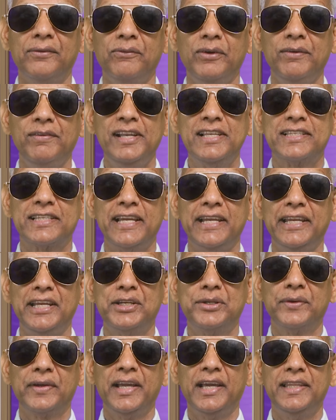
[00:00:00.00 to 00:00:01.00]
We will
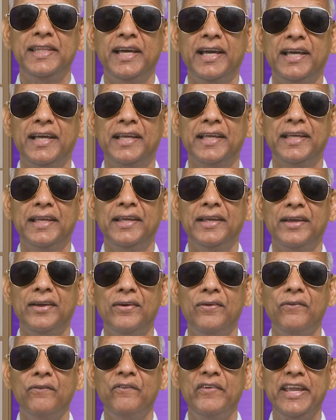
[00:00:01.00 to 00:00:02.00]
study together.
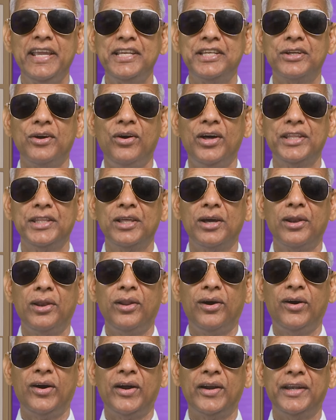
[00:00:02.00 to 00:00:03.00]
Wait on the
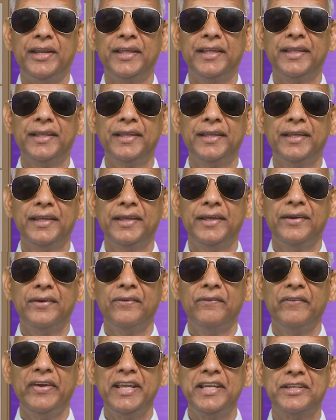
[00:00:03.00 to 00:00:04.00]
Lord.
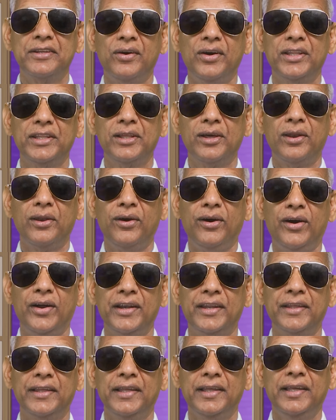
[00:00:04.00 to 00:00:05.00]
Wait on the
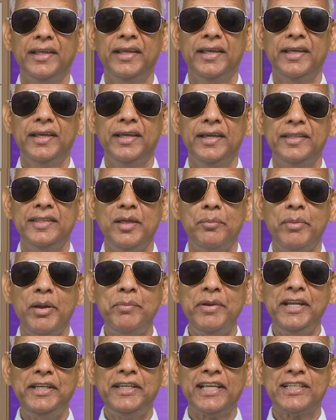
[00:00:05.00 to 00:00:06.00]
Lord. The
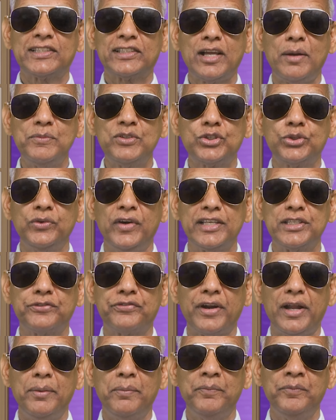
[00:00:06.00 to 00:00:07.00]
memory text comes to
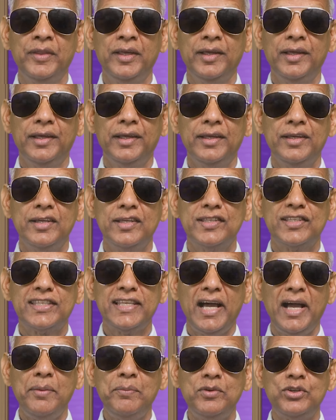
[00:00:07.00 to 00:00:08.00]
us from
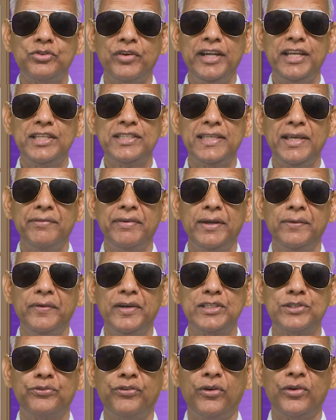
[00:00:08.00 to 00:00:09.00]
Psalm 27,
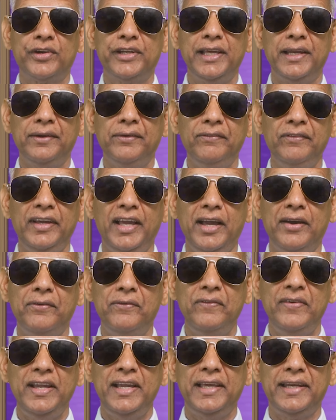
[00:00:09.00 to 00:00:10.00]
verse 14.
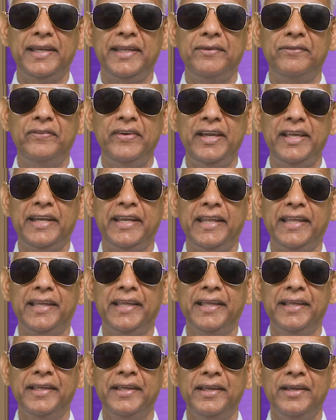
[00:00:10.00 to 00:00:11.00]
A very,
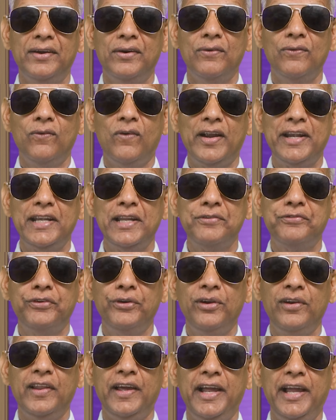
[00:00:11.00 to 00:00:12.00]
very
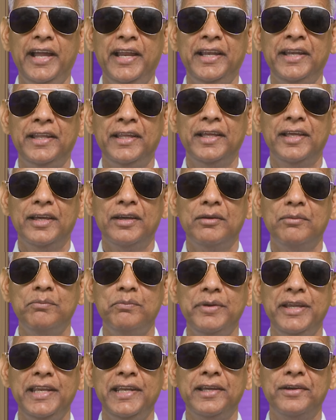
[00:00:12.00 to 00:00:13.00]
wonderful and
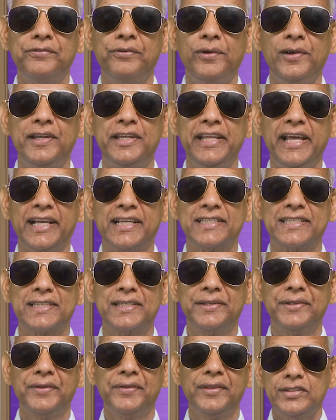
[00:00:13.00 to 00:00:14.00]
meaningful
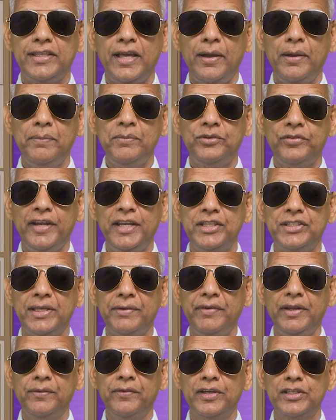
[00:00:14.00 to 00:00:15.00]
text. Psalm
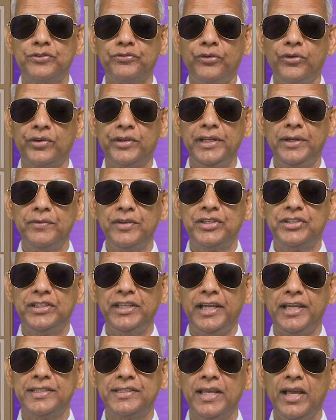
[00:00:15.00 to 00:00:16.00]
27, verse 14, which
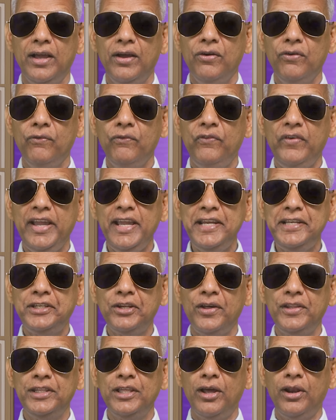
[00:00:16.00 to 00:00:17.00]
says,
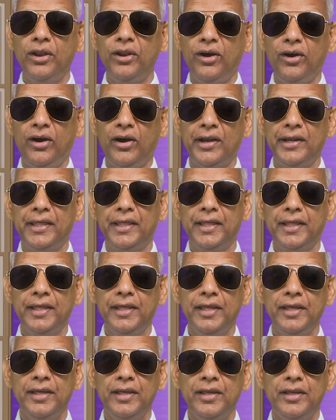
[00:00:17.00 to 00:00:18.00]
Wait on the Lord.
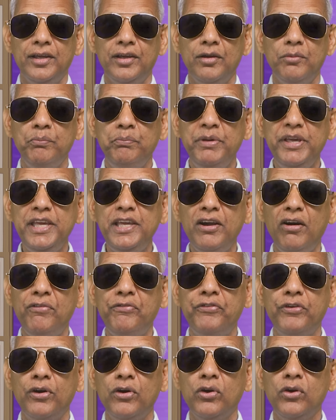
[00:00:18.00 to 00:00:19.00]
Be
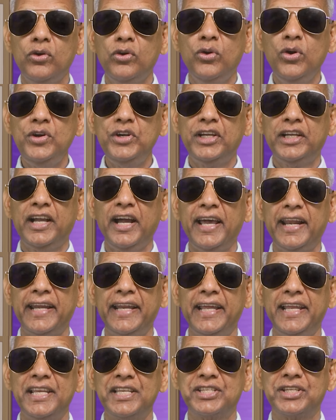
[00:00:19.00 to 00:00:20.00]
of good
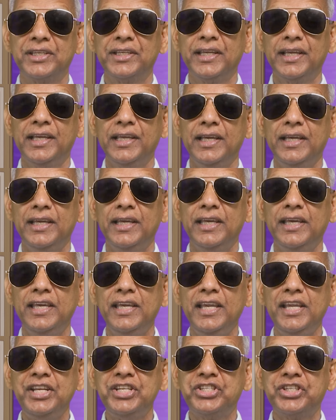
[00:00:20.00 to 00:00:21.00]
courage.
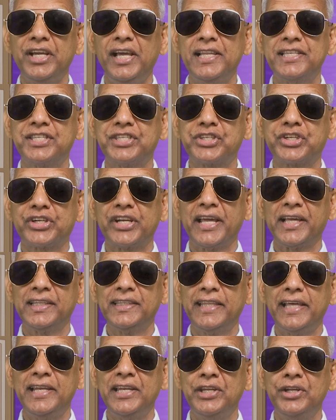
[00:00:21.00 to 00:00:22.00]
He shall
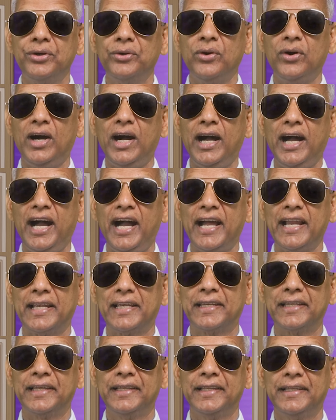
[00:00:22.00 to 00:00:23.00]
strengthen your
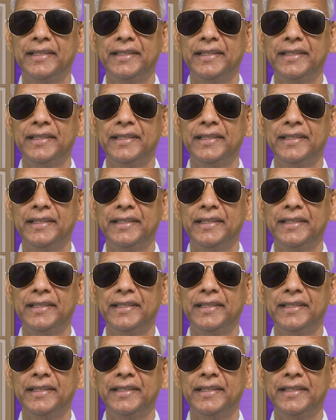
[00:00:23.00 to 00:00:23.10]
heart.